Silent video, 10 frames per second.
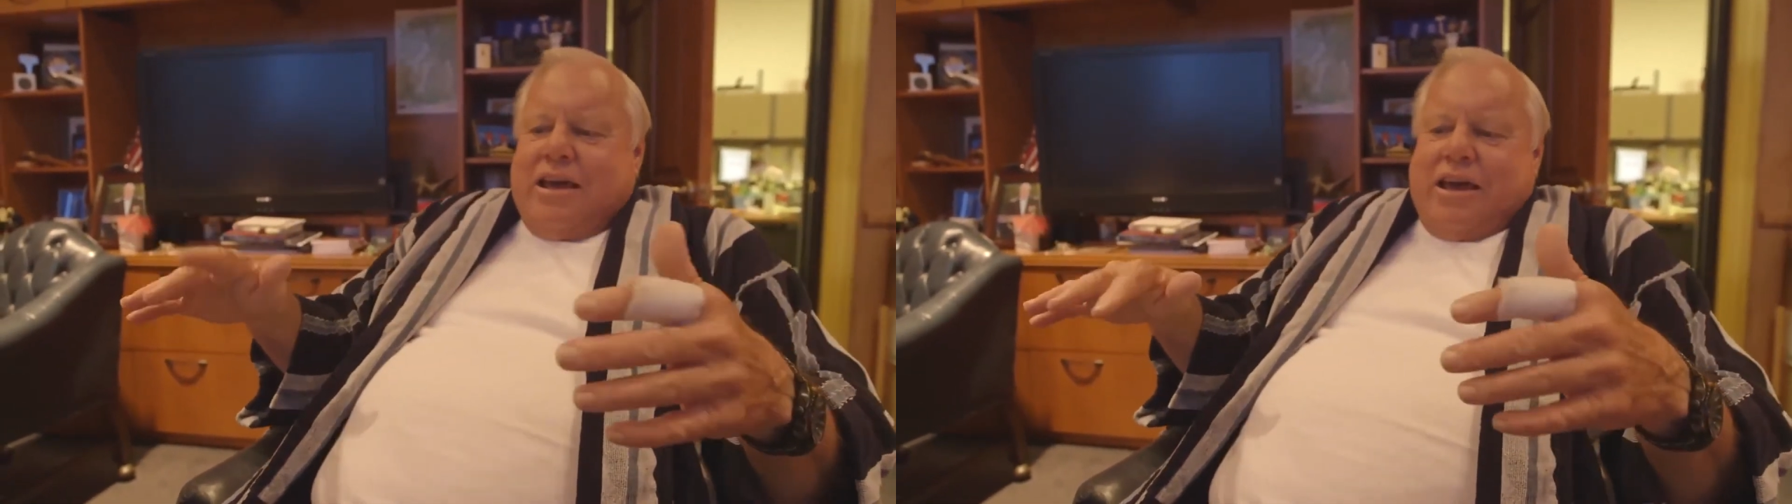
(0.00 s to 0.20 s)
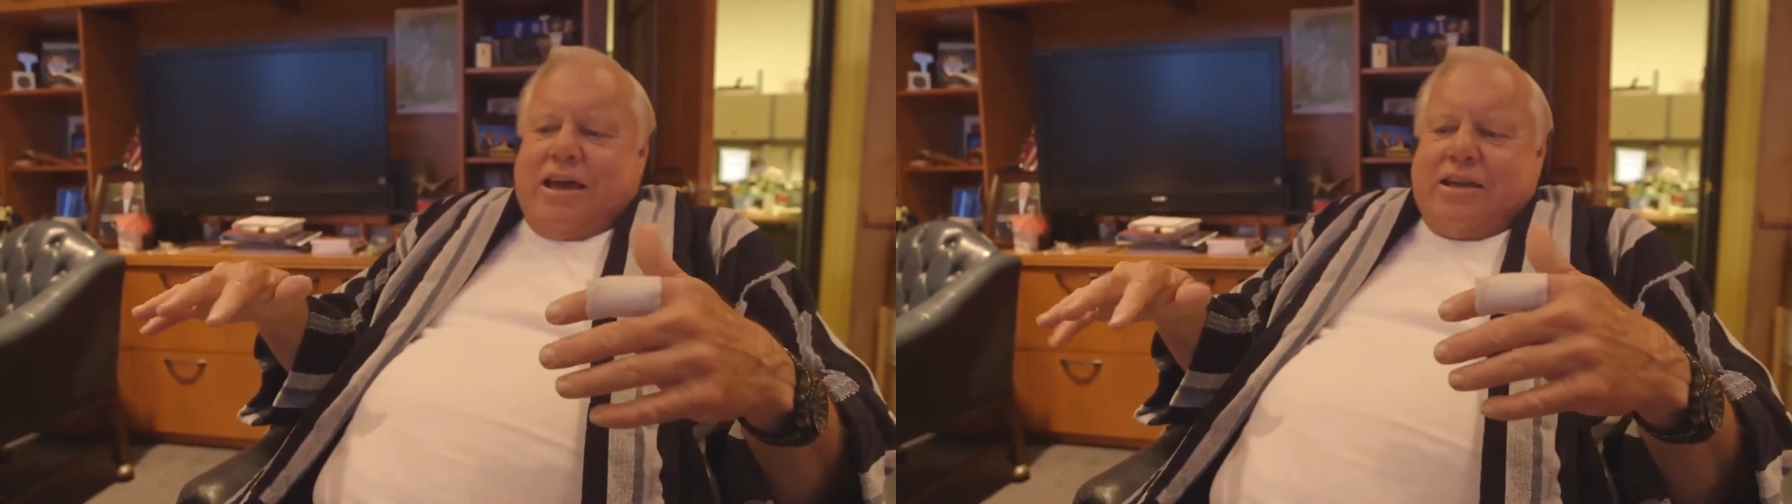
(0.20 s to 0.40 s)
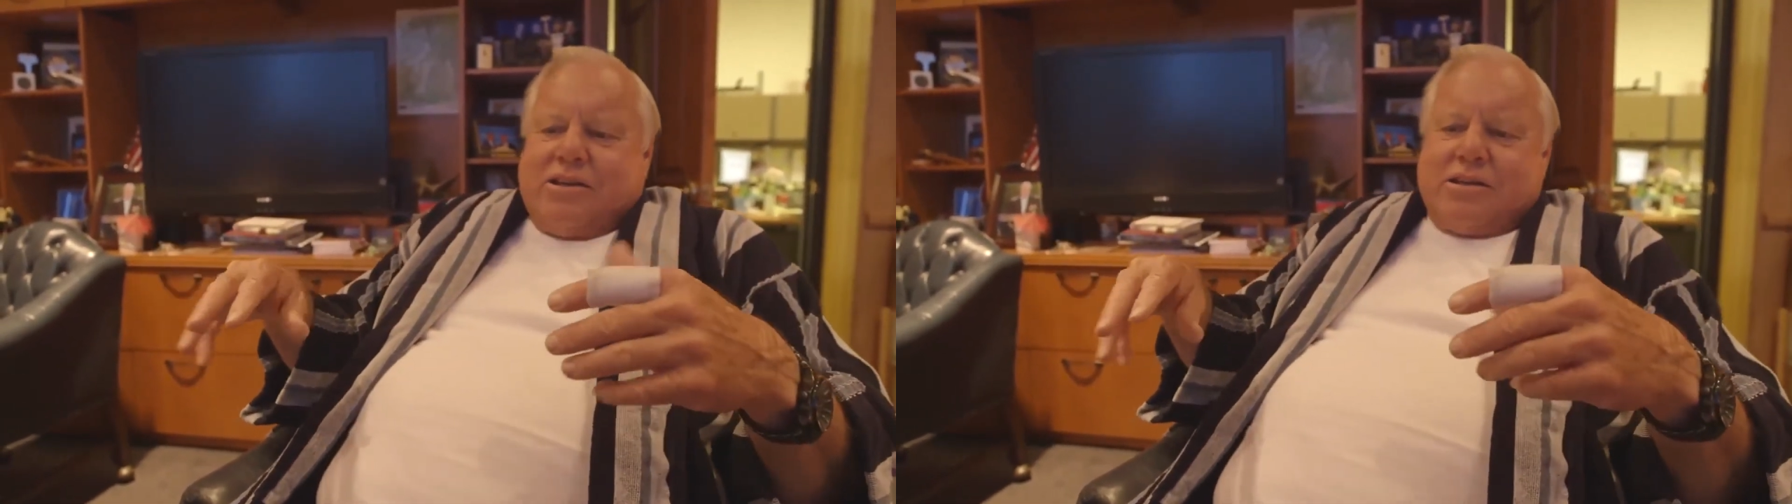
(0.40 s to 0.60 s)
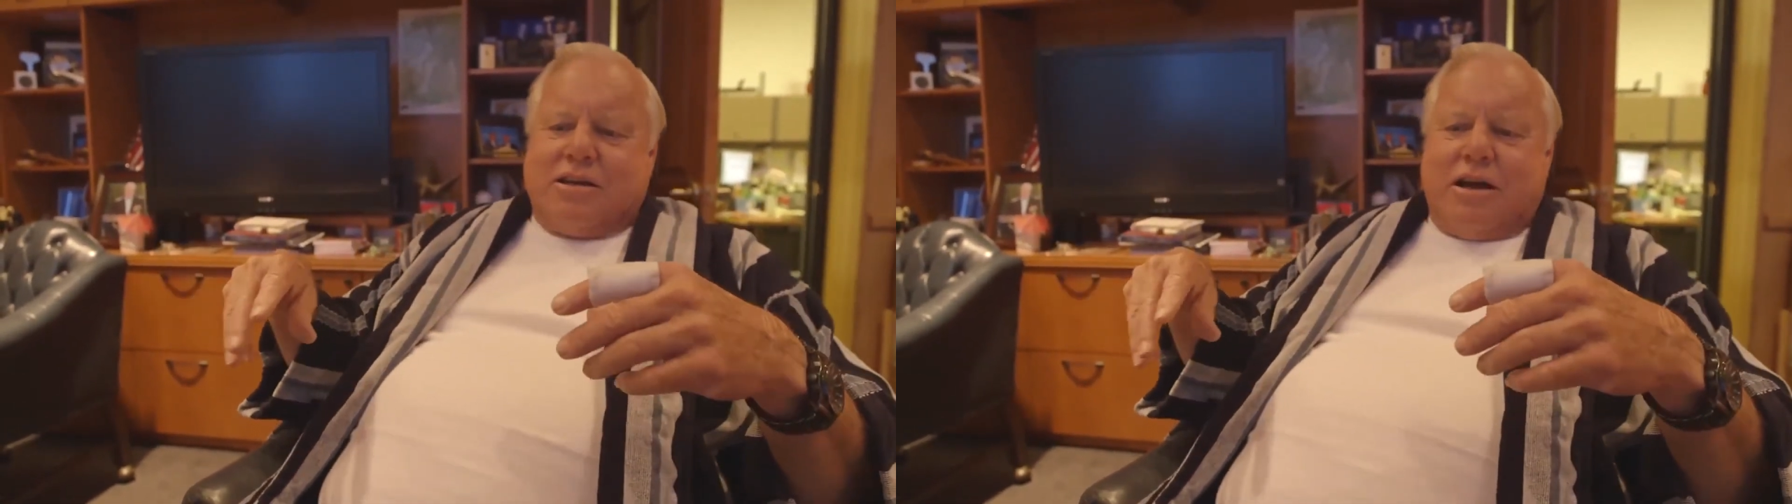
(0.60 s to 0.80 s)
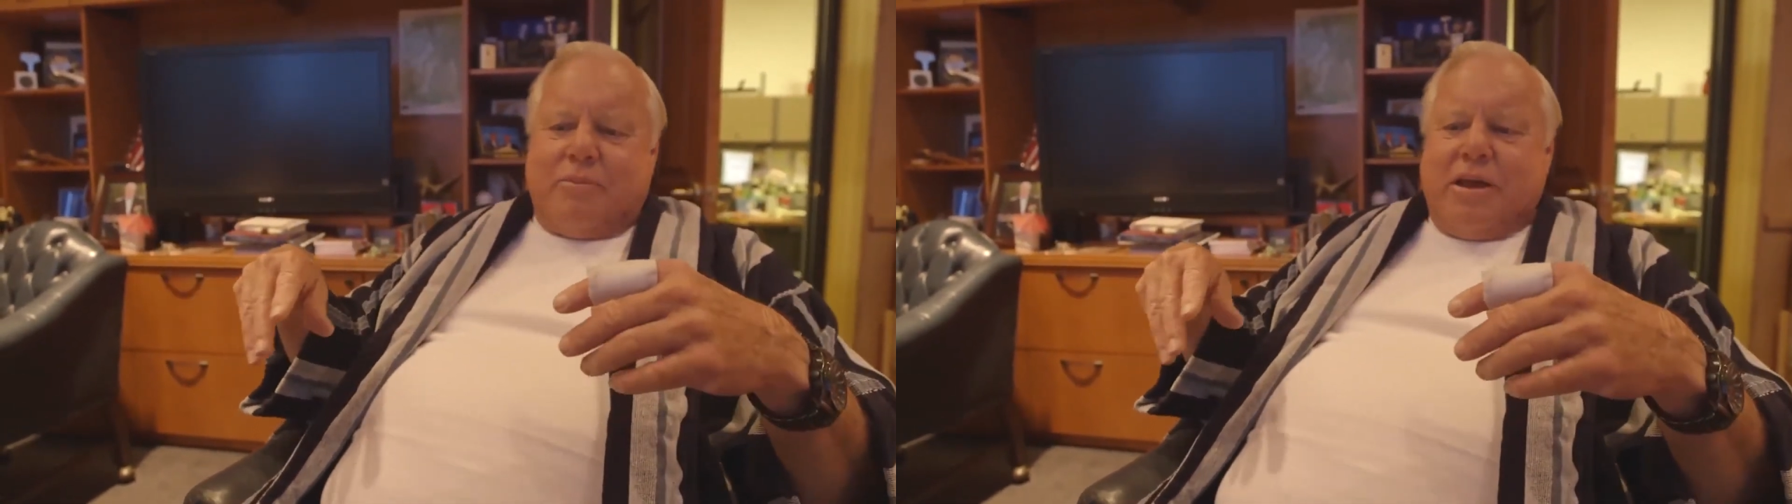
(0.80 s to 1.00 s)
Hey,
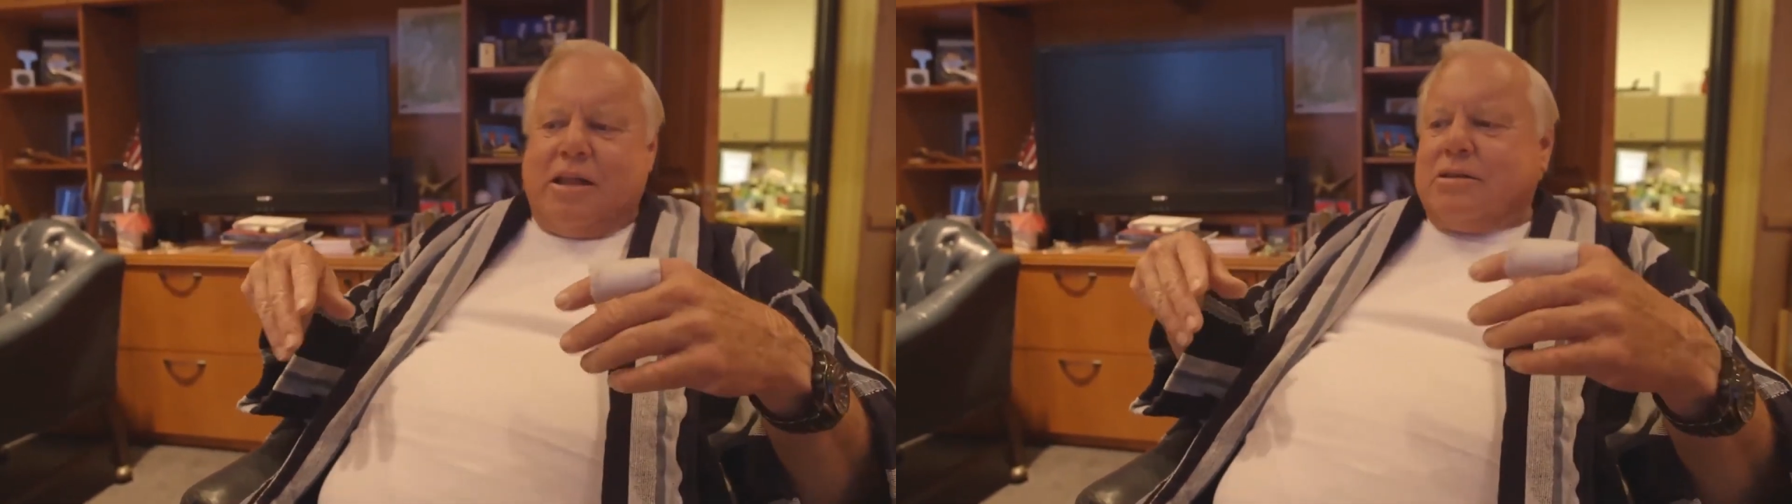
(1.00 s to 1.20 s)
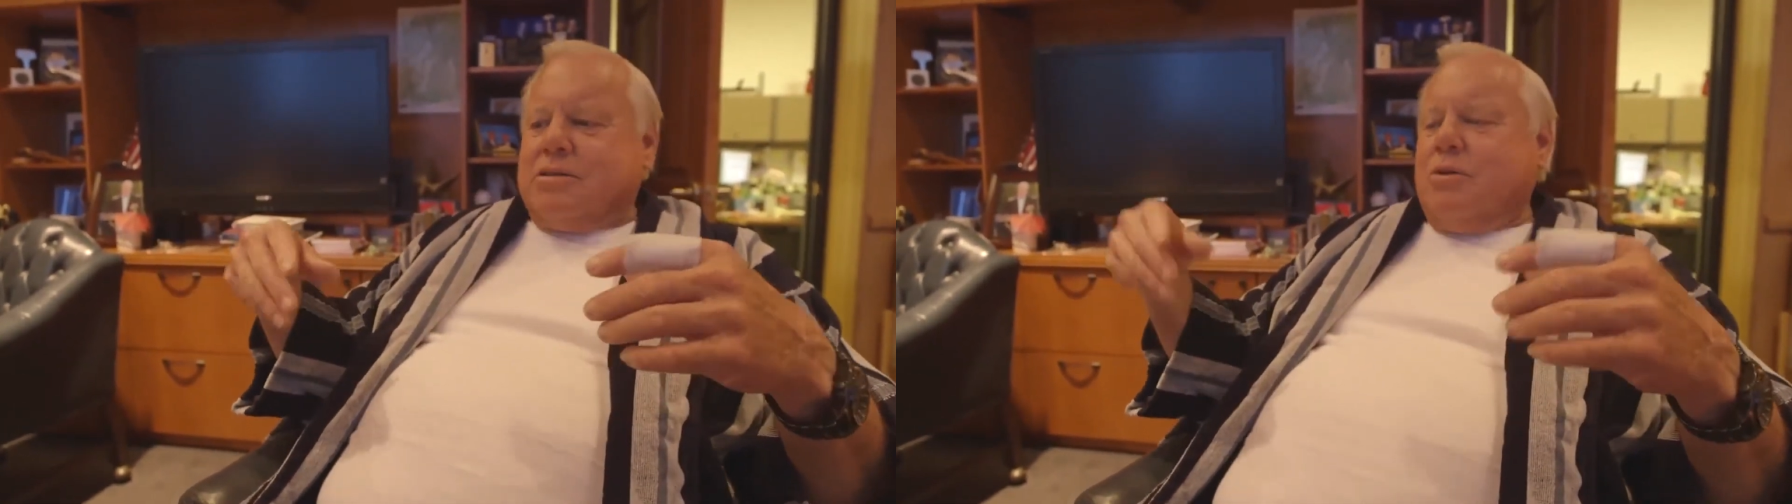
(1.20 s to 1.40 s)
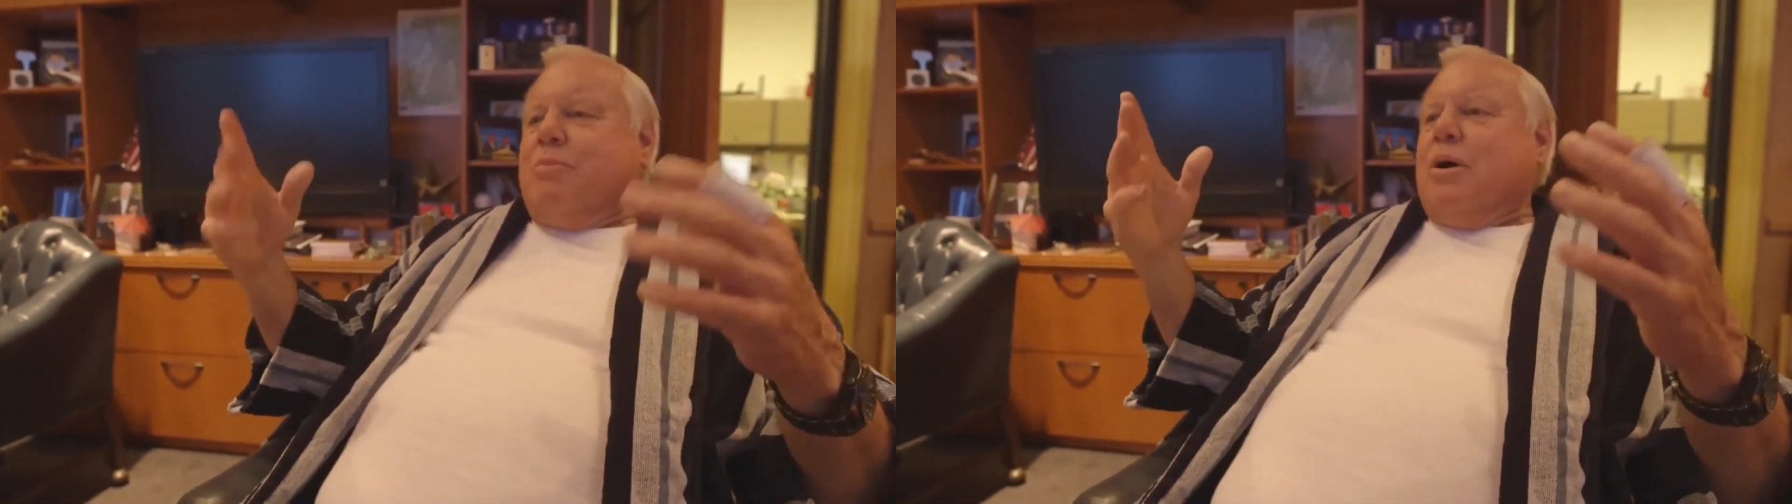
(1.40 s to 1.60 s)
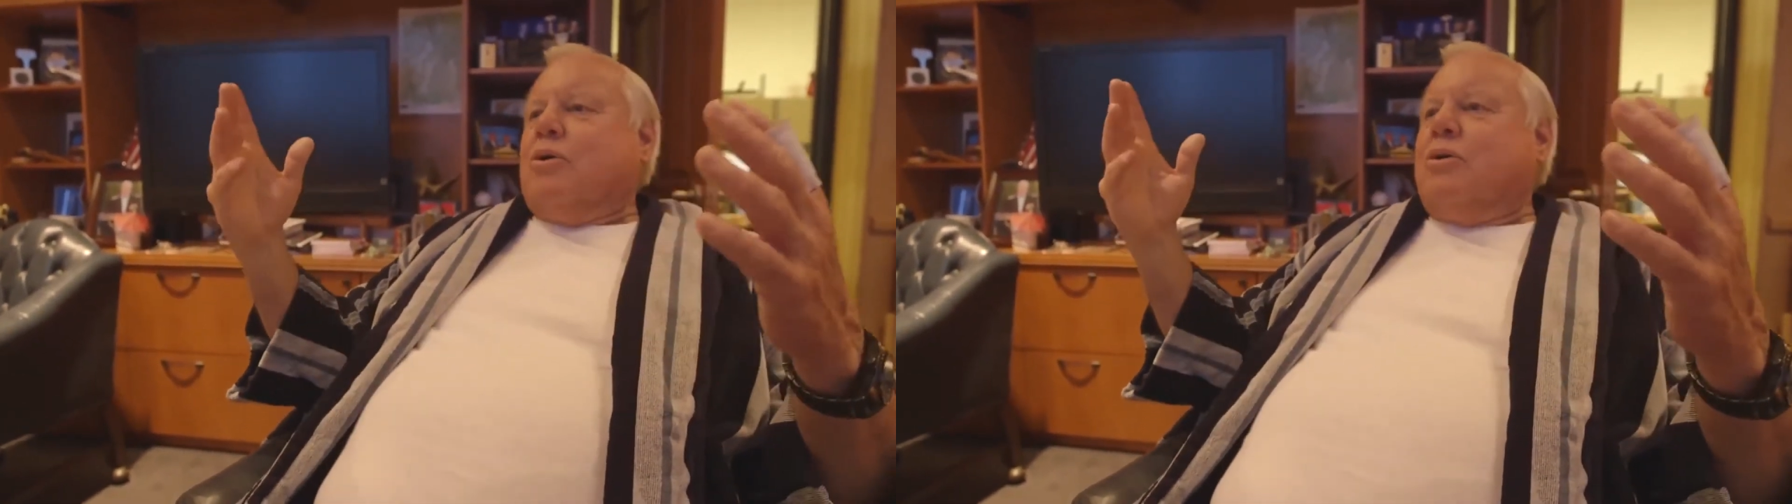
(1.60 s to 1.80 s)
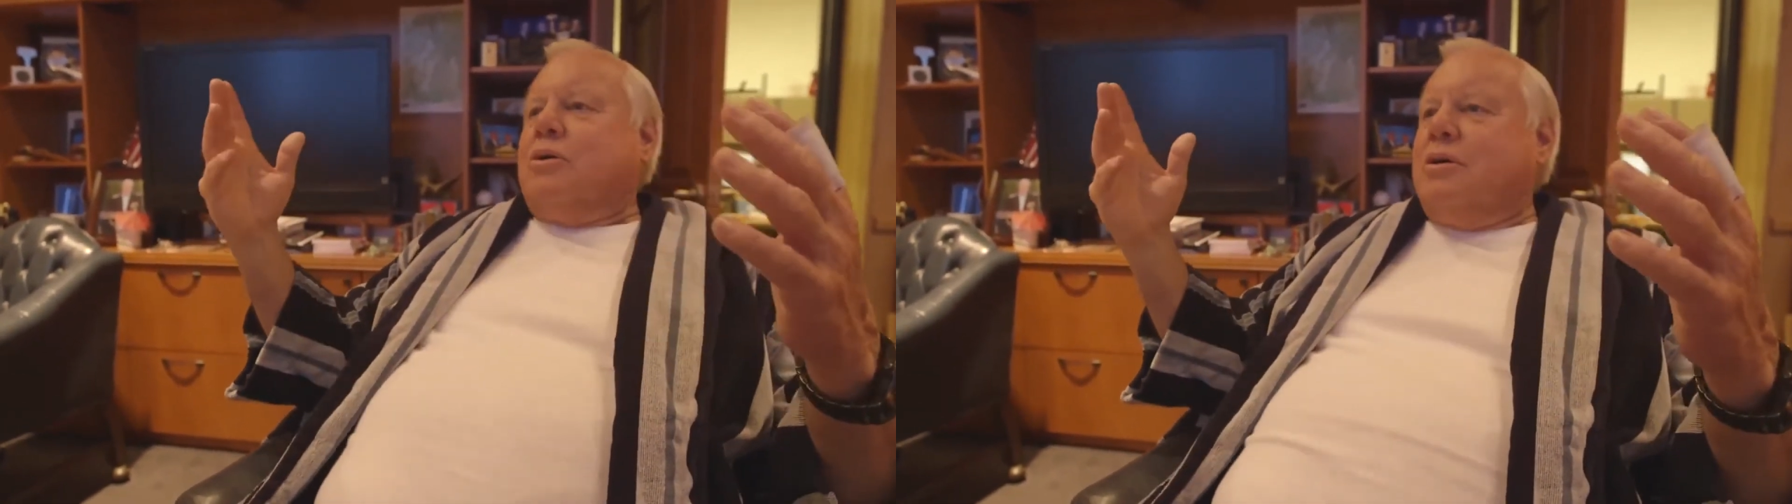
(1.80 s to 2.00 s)
just call me El Supo.